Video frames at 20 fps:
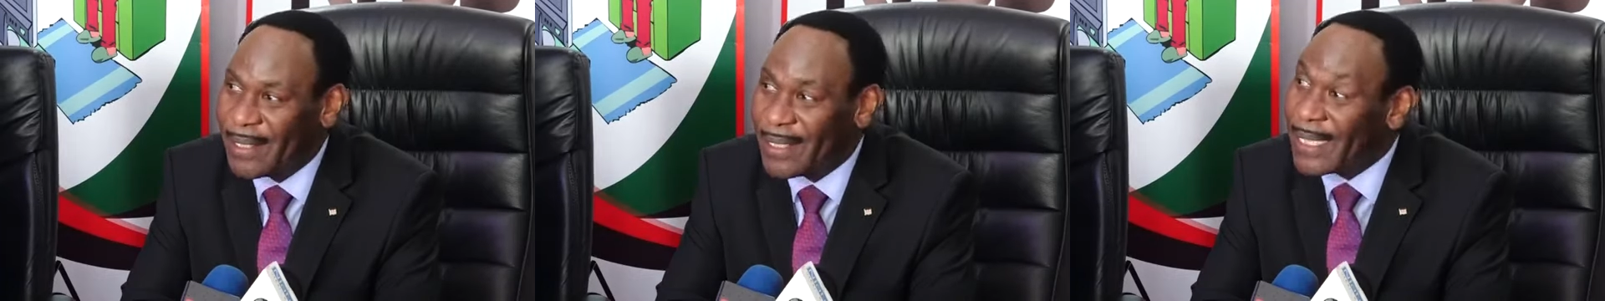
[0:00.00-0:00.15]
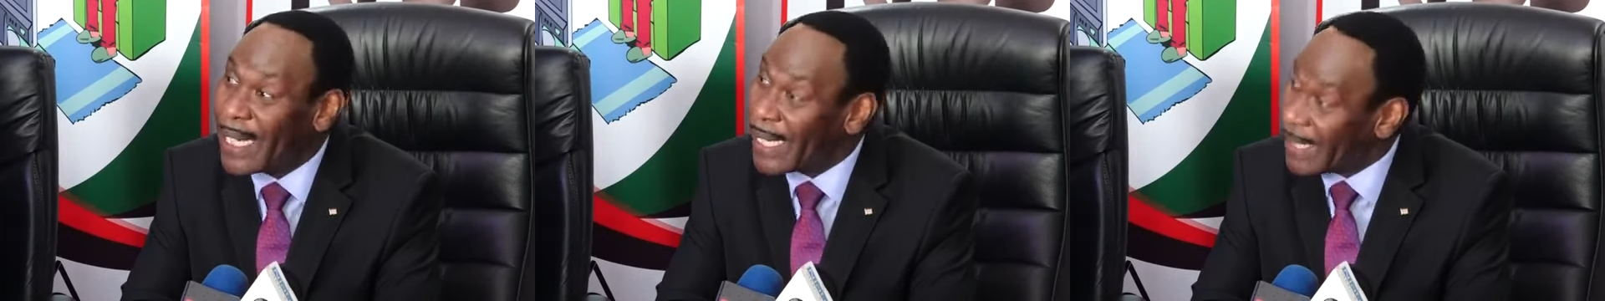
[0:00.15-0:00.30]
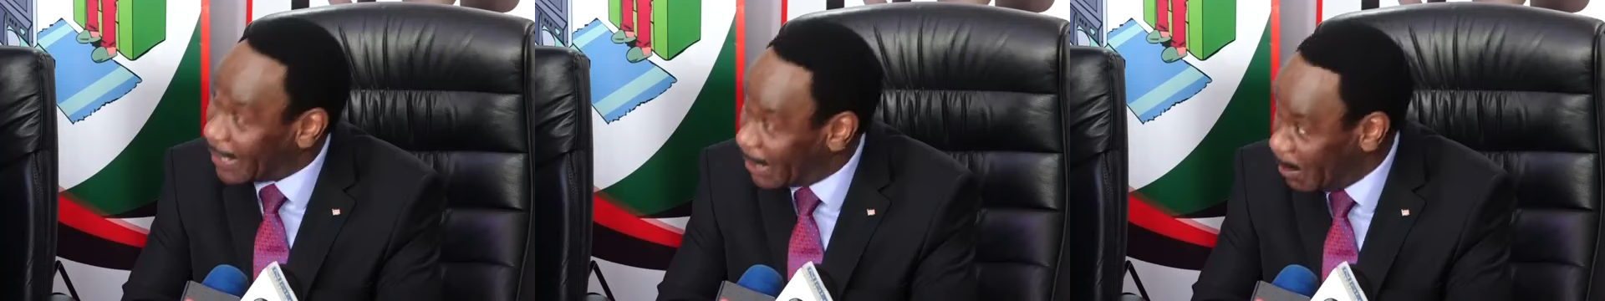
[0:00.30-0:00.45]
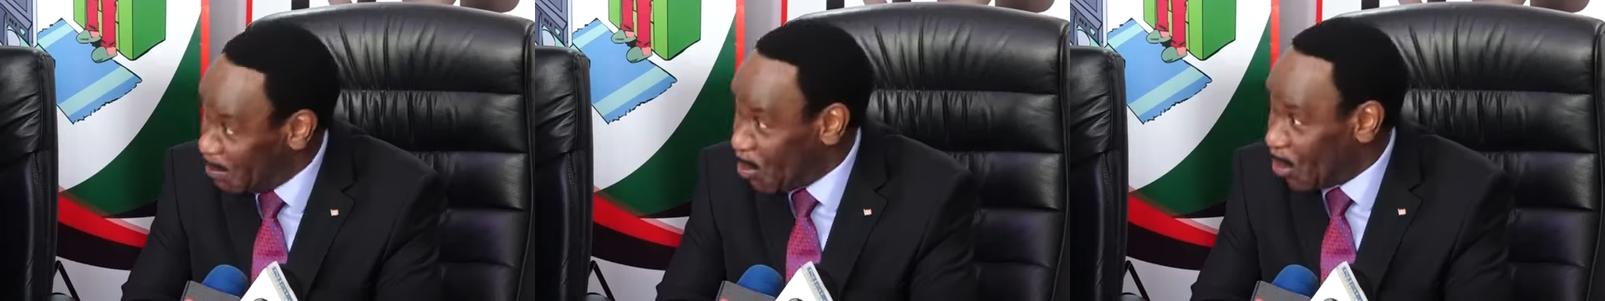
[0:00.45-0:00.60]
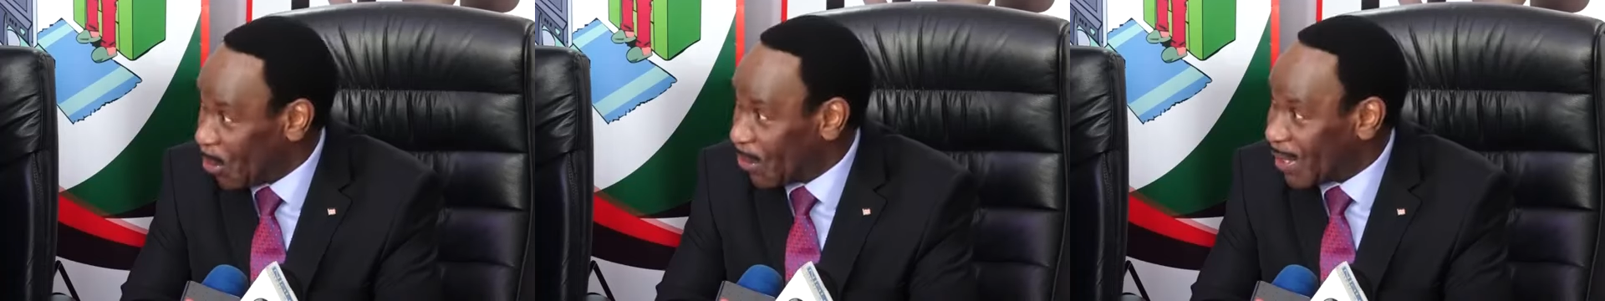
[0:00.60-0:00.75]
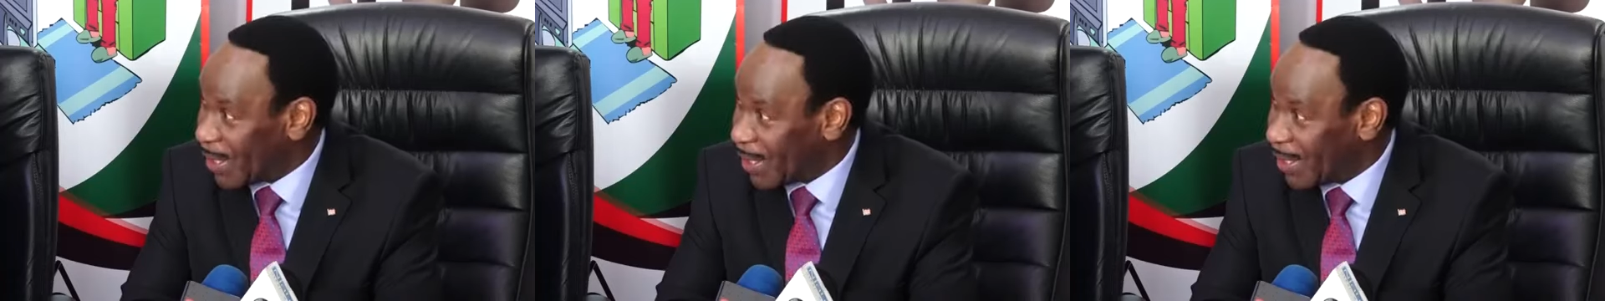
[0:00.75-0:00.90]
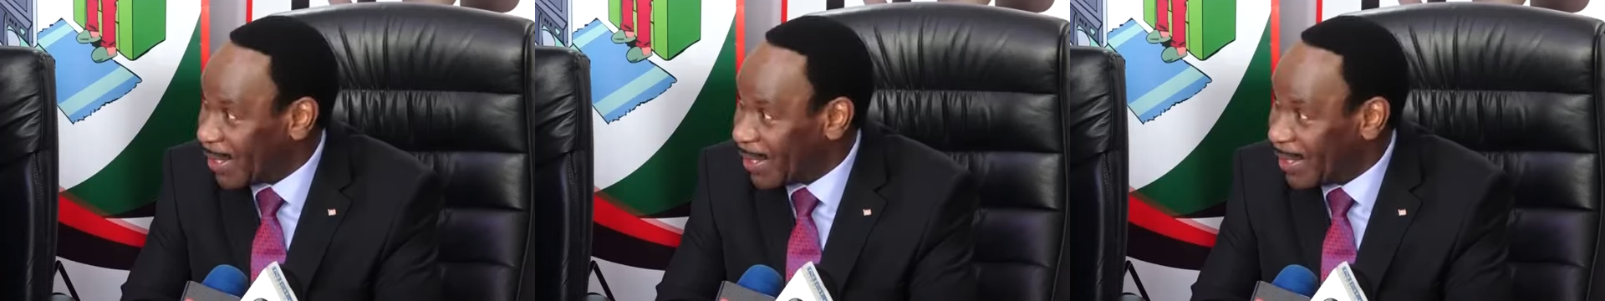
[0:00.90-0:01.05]

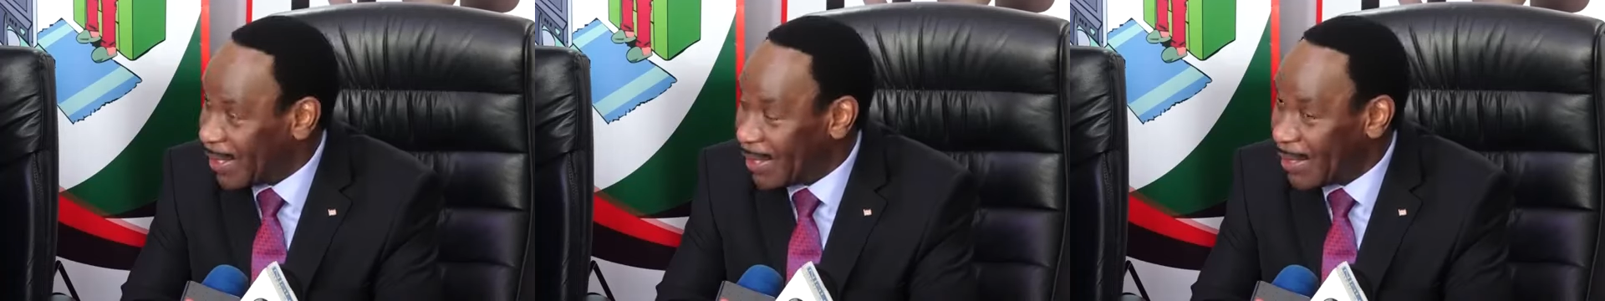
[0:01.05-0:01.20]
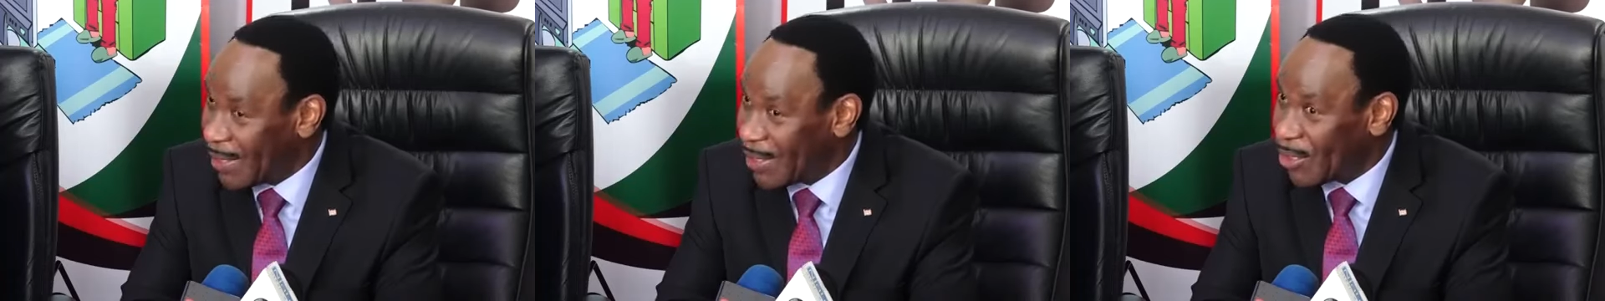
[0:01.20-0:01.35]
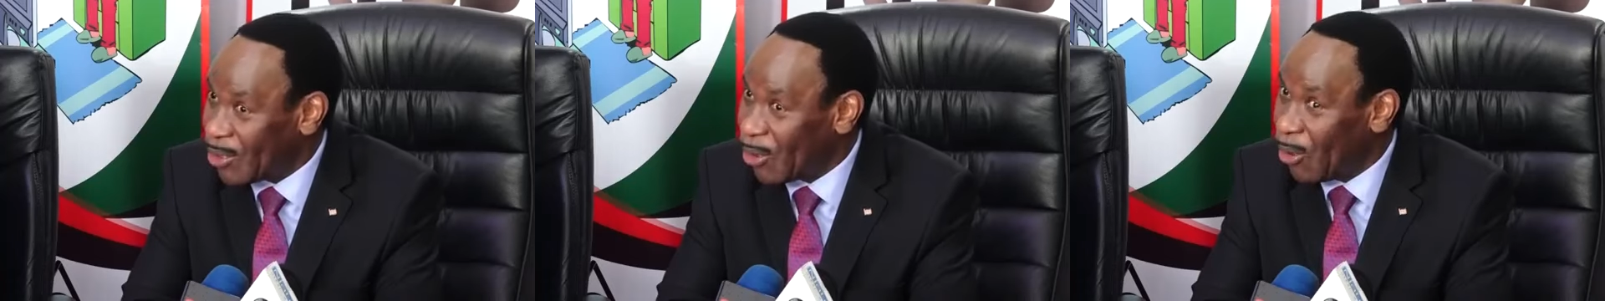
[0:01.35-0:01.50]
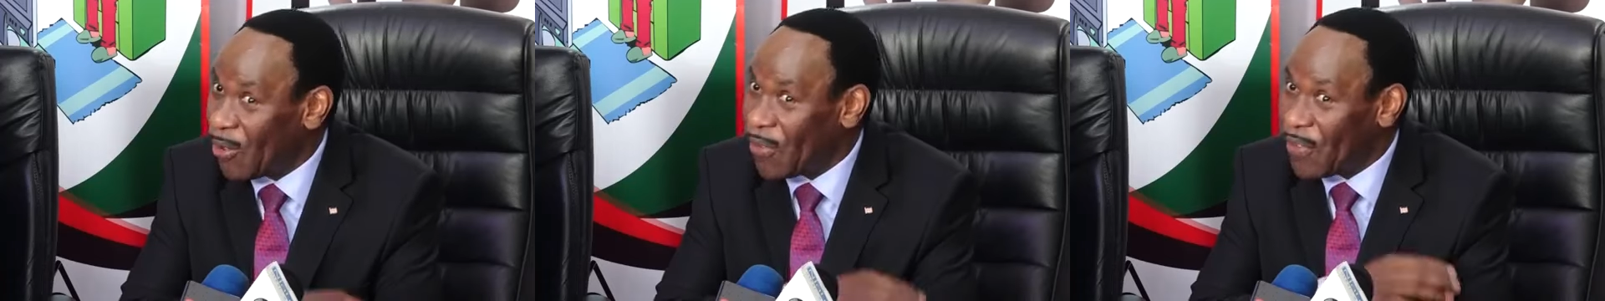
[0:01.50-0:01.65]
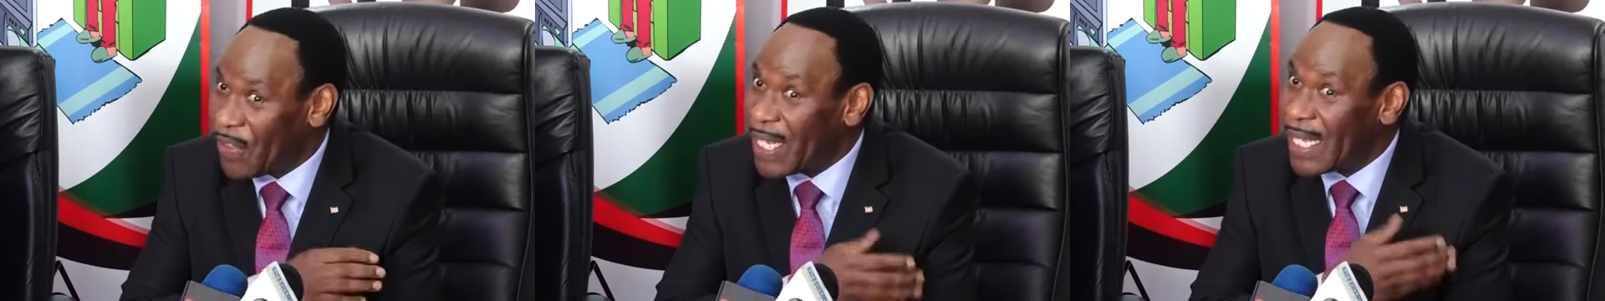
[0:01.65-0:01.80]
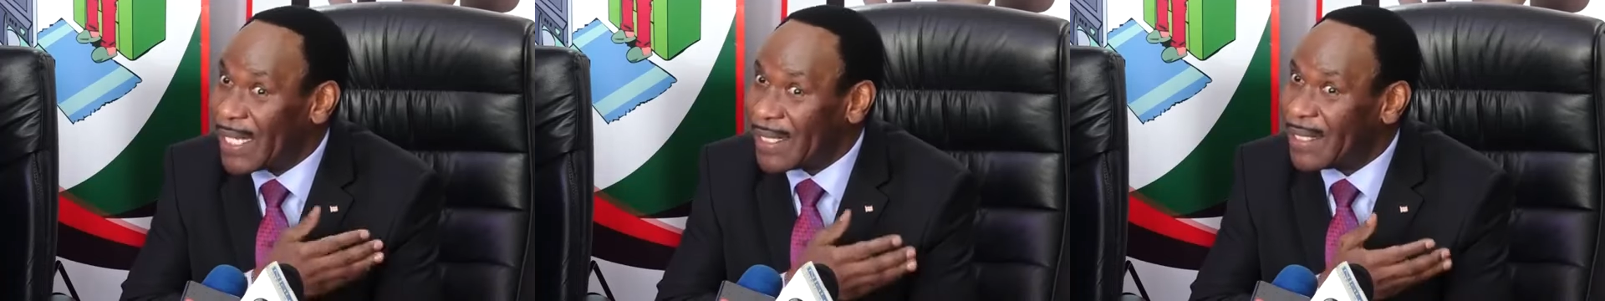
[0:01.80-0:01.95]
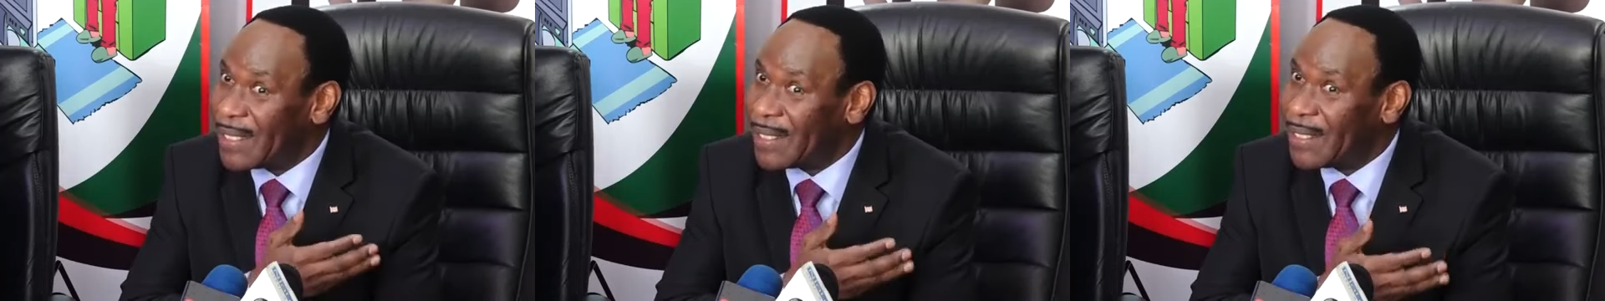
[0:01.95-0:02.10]
textbooks. So
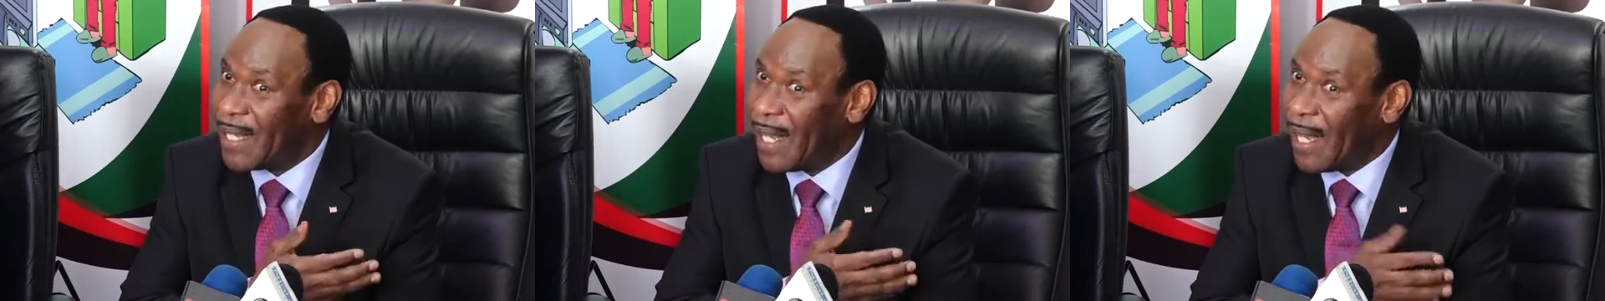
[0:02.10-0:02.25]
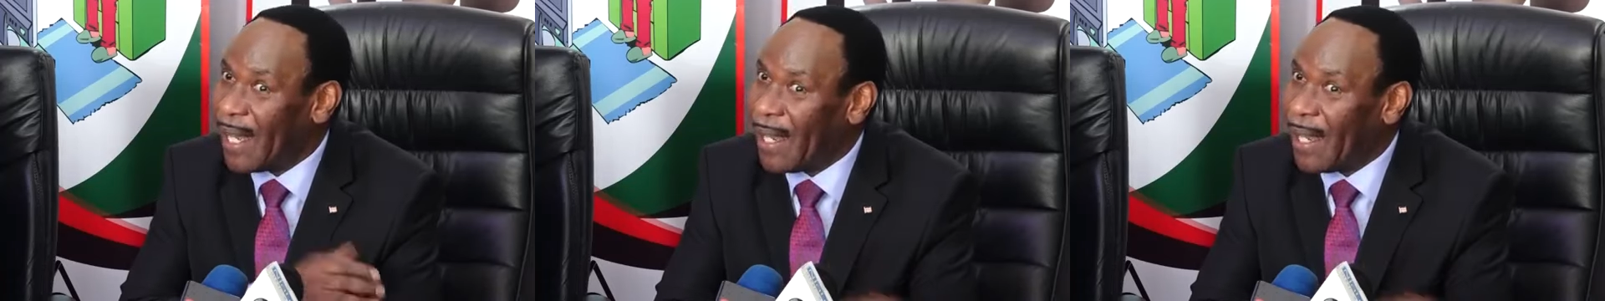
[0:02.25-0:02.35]
these